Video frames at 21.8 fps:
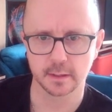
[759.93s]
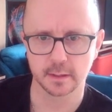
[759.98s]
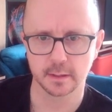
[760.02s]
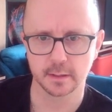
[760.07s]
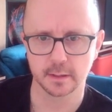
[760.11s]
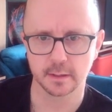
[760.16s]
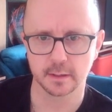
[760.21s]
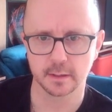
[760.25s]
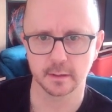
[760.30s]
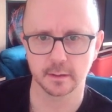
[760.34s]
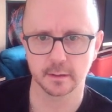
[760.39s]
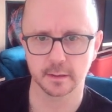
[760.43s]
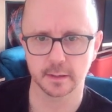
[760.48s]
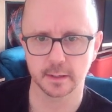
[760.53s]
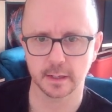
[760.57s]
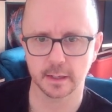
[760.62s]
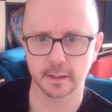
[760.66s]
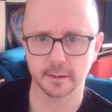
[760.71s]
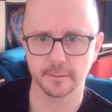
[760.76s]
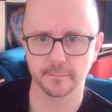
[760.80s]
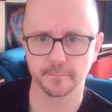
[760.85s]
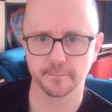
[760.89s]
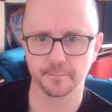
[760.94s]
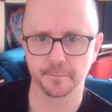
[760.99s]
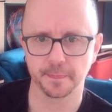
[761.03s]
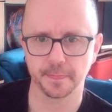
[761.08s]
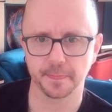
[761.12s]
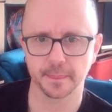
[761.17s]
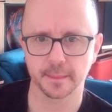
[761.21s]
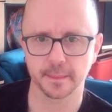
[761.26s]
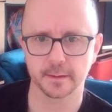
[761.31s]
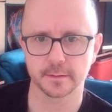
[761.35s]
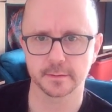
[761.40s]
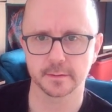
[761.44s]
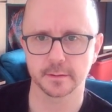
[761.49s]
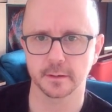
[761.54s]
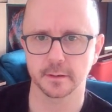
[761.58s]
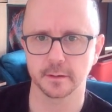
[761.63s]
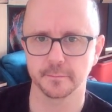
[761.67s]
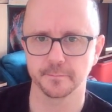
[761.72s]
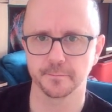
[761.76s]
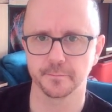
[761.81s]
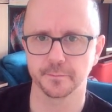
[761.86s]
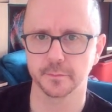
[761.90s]
Okay, so
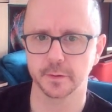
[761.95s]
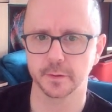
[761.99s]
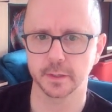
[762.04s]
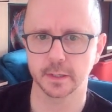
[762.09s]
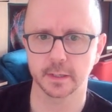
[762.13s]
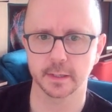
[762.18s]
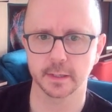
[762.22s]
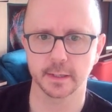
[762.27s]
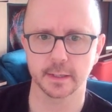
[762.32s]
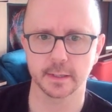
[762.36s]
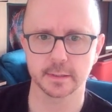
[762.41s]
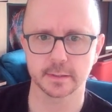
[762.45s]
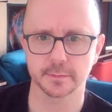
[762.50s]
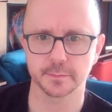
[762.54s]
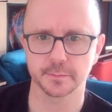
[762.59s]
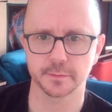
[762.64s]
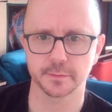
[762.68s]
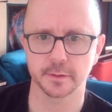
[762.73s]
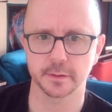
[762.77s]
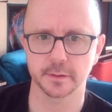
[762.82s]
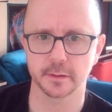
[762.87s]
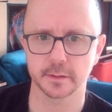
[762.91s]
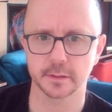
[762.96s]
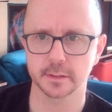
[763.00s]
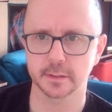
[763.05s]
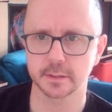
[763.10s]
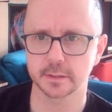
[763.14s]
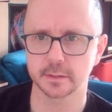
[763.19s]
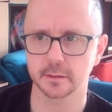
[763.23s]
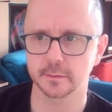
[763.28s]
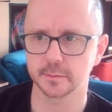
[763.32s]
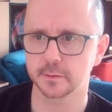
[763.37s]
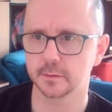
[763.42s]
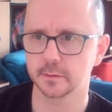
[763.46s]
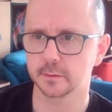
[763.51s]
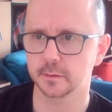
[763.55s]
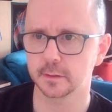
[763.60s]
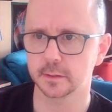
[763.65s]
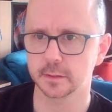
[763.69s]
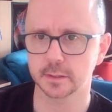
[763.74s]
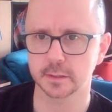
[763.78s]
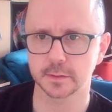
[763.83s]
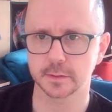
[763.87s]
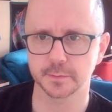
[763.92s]
we are getting some progress in this top corner,
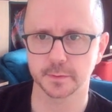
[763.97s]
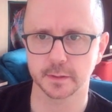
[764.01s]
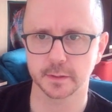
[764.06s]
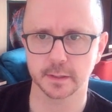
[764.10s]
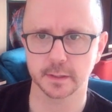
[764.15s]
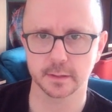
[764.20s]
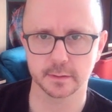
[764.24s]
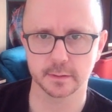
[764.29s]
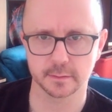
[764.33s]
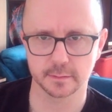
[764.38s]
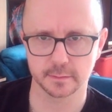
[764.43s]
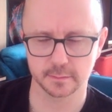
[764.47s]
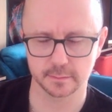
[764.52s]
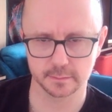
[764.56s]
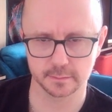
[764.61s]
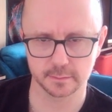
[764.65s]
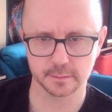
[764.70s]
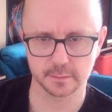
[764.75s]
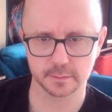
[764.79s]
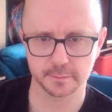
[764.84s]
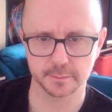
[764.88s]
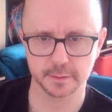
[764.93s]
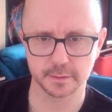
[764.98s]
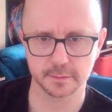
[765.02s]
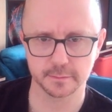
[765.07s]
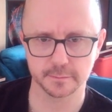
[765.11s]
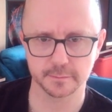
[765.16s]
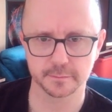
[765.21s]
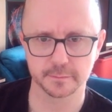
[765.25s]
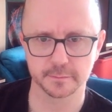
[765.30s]
despite a bit of